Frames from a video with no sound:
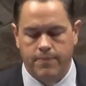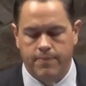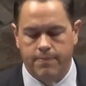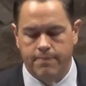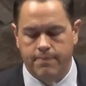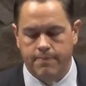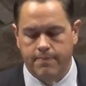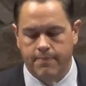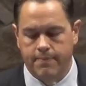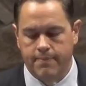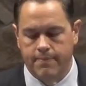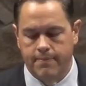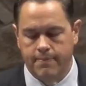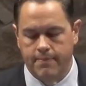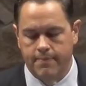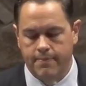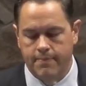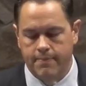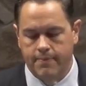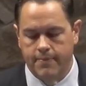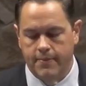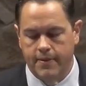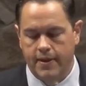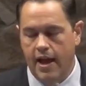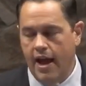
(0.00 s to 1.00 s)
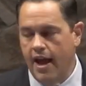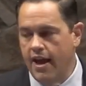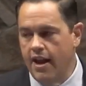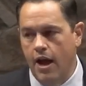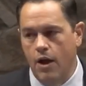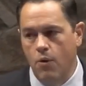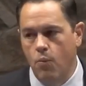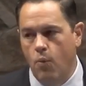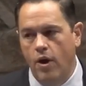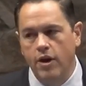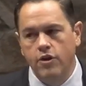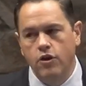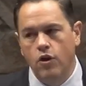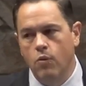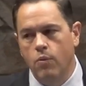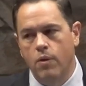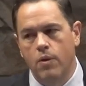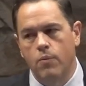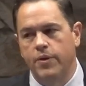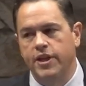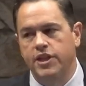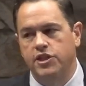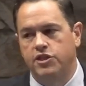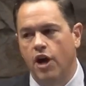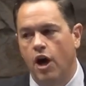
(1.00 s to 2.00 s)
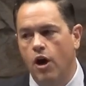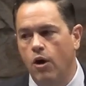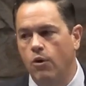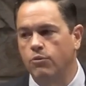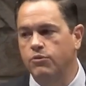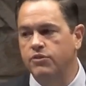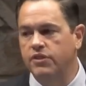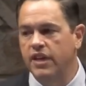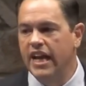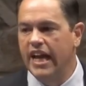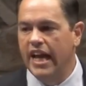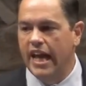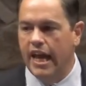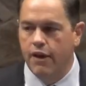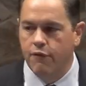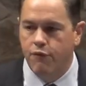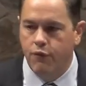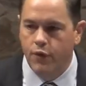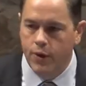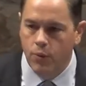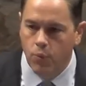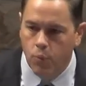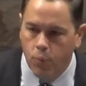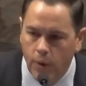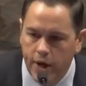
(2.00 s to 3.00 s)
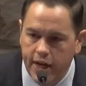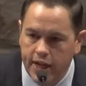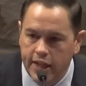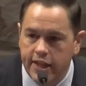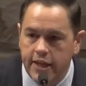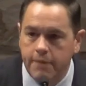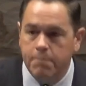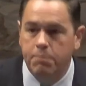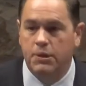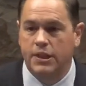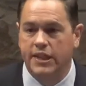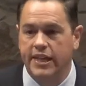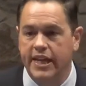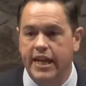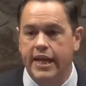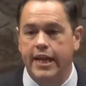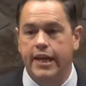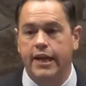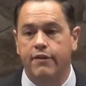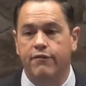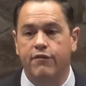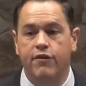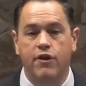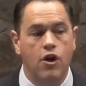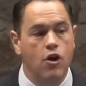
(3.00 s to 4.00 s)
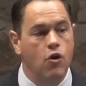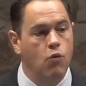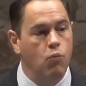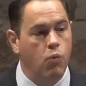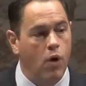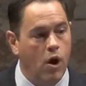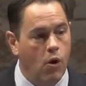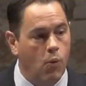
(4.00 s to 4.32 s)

And I wonder when we don't if we really believe what we're selling.